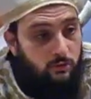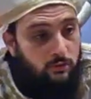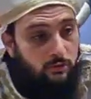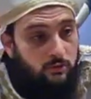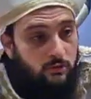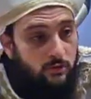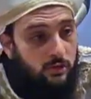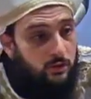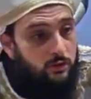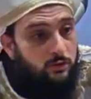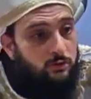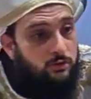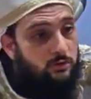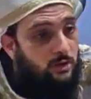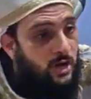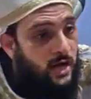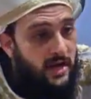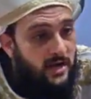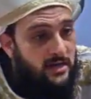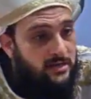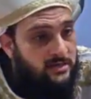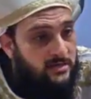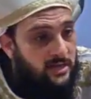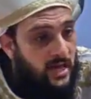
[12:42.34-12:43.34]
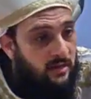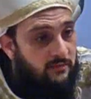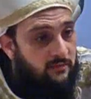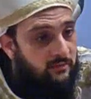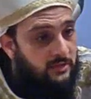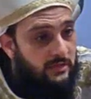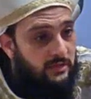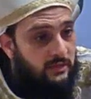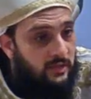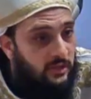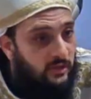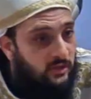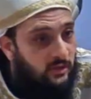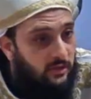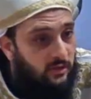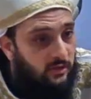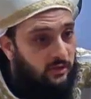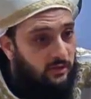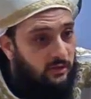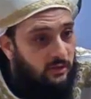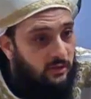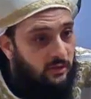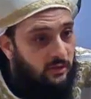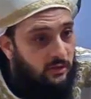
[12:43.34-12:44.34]
Google has
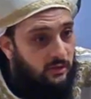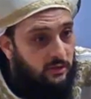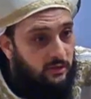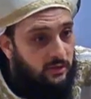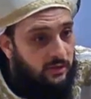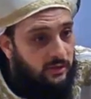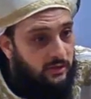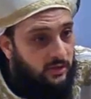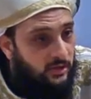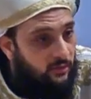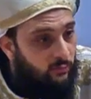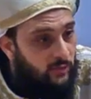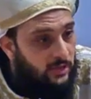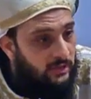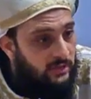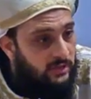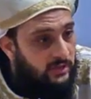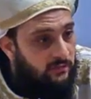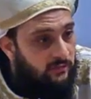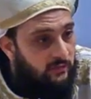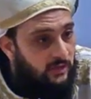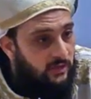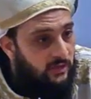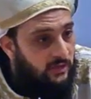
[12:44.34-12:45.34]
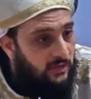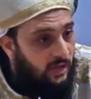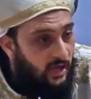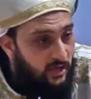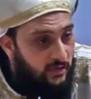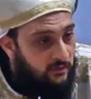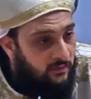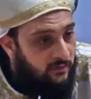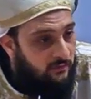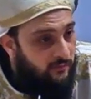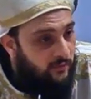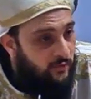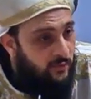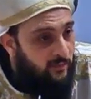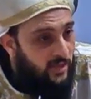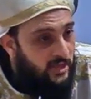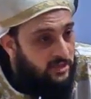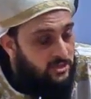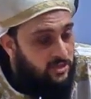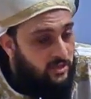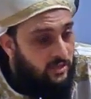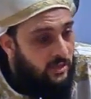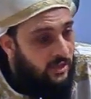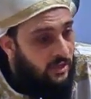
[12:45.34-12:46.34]
everything. Like, we live in an
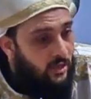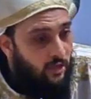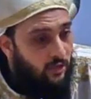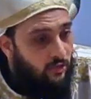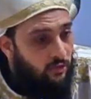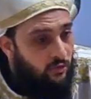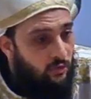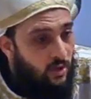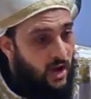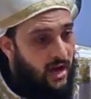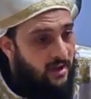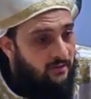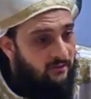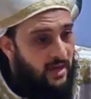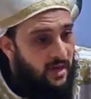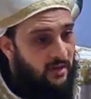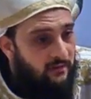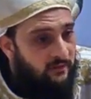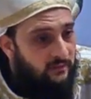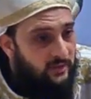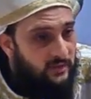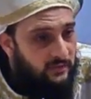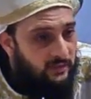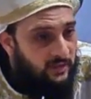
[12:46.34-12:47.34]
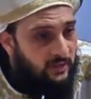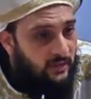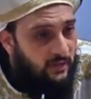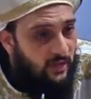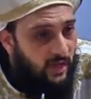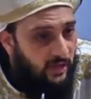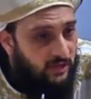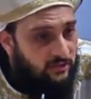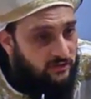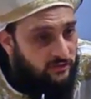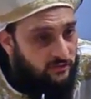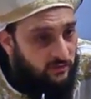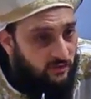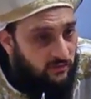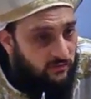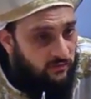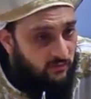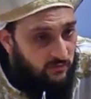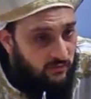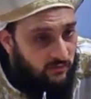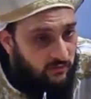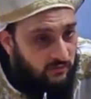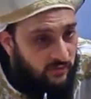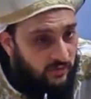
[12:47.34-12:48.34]
information, you have everything at
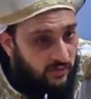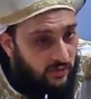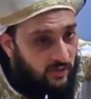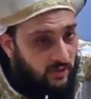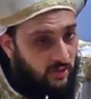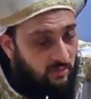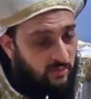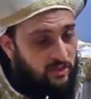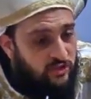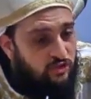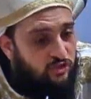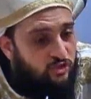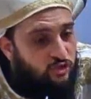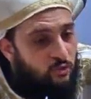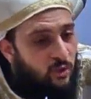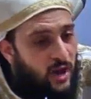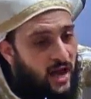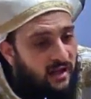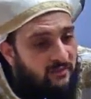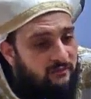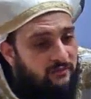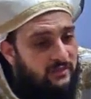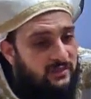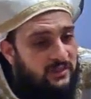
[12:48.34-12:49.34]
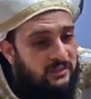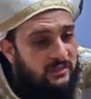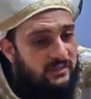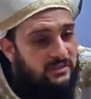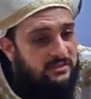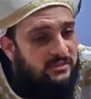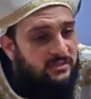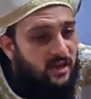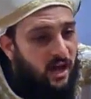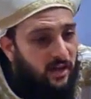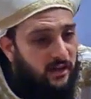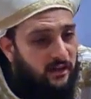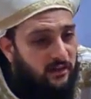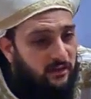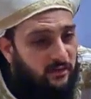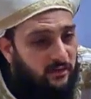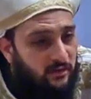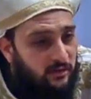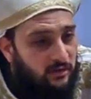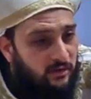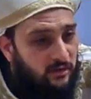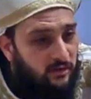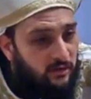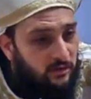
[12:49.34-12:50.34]
your, but do you have the
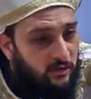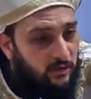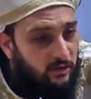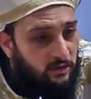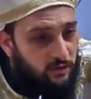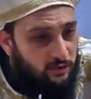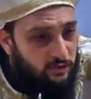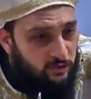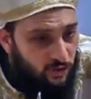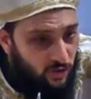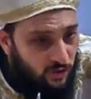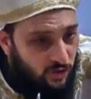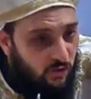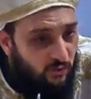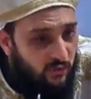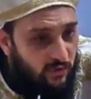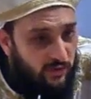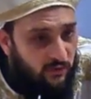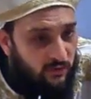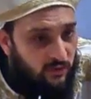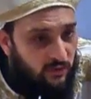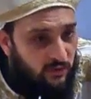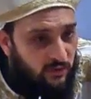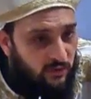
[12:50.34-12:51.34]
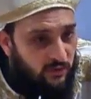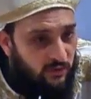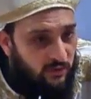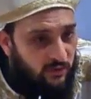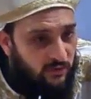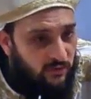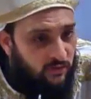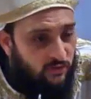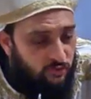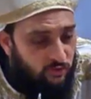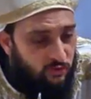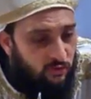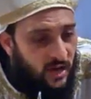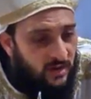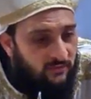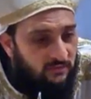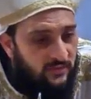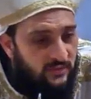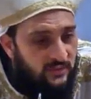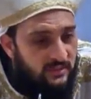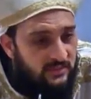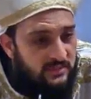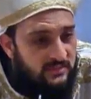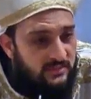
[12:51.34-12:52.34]
desire to go and look? Do you
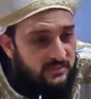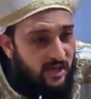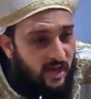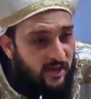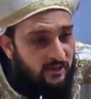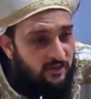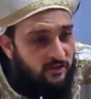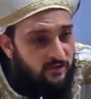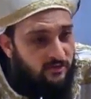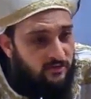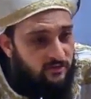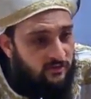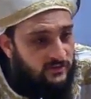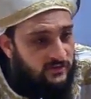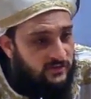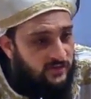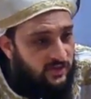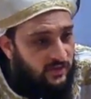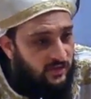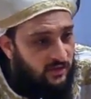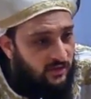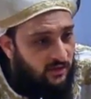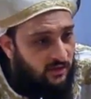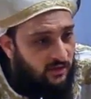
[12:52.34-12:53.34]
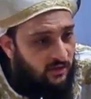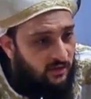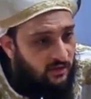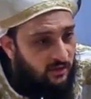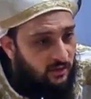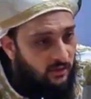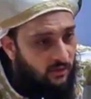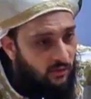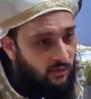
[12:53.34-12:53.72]
have the desire to seek?